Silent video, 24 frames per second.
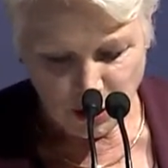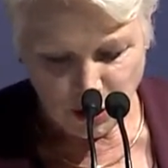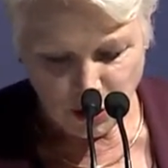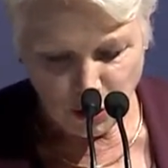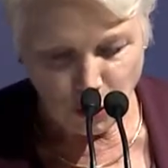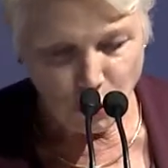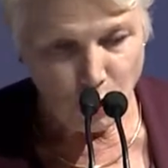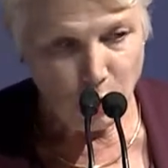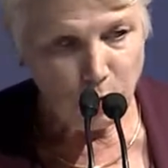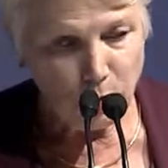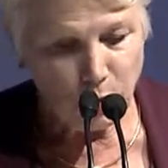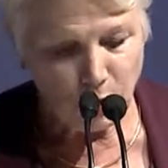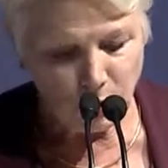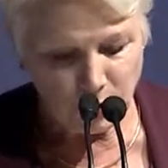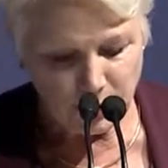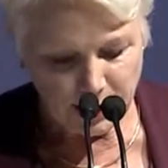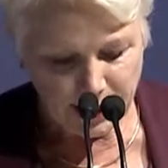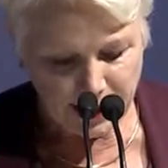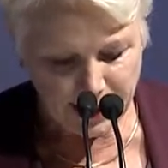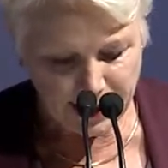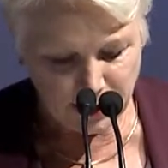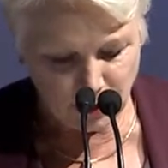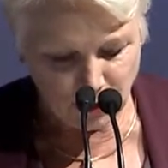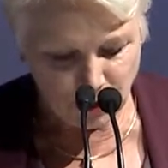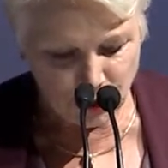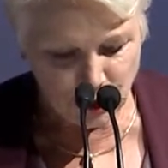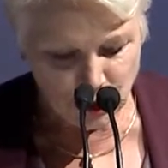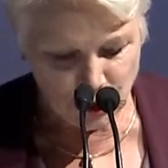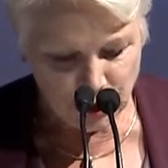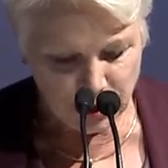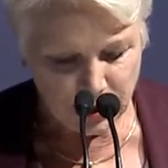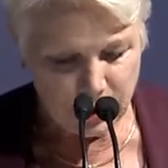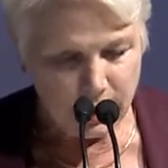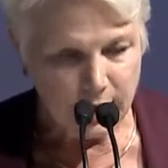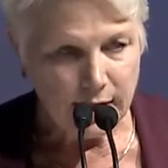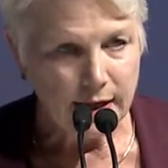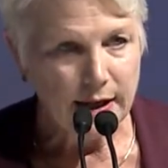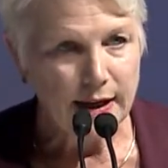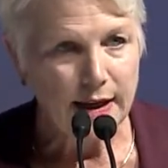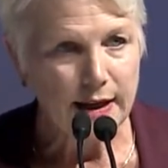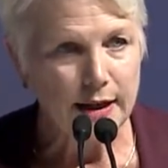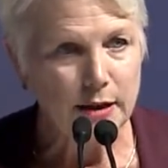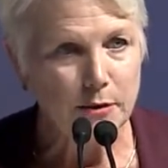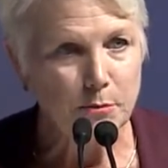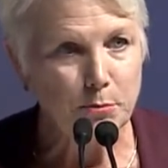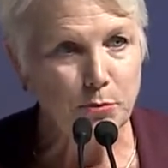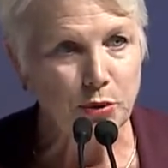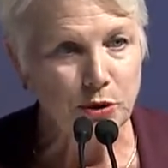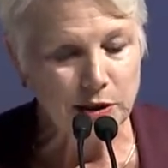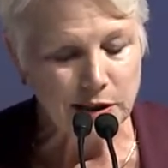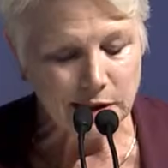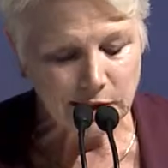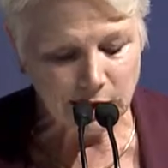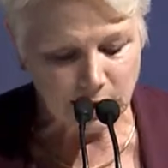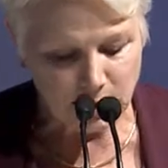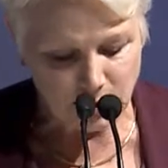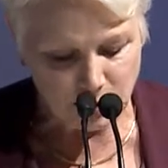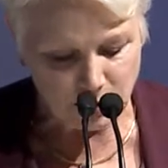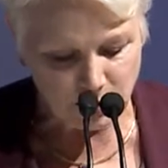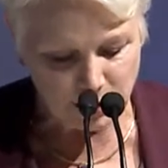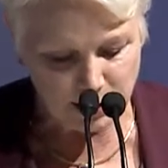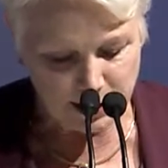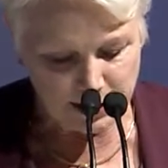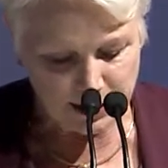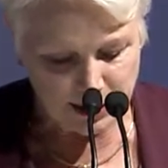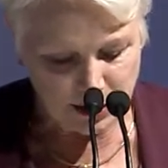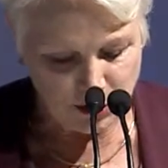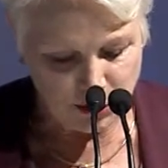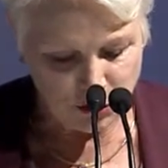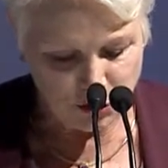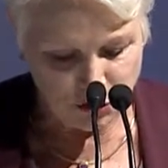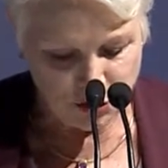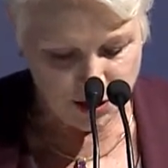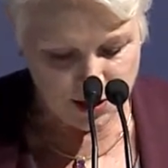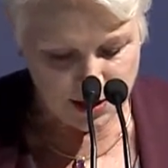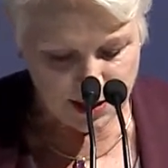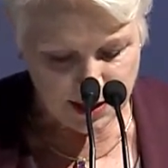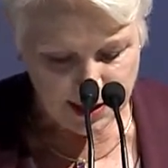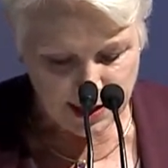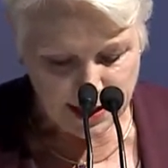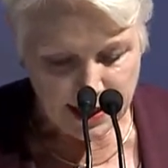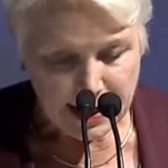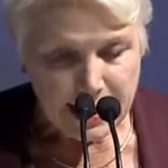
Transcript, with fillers: global energy and political leaders,